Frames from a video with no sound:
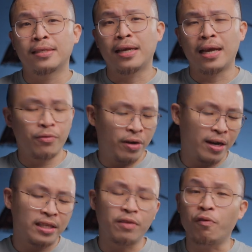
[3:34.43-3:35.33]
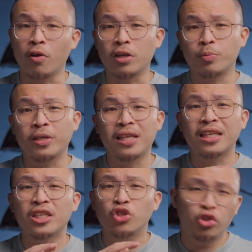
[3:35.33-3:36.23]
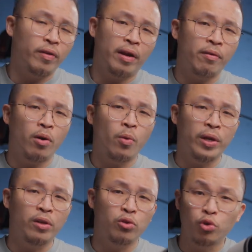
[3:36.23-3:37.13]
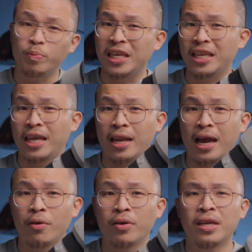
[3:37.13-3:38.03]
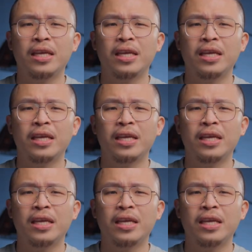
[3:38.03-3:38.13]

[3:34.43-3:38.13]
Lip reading: I realized the focus plane doesn't shake at all when you zoom in and out.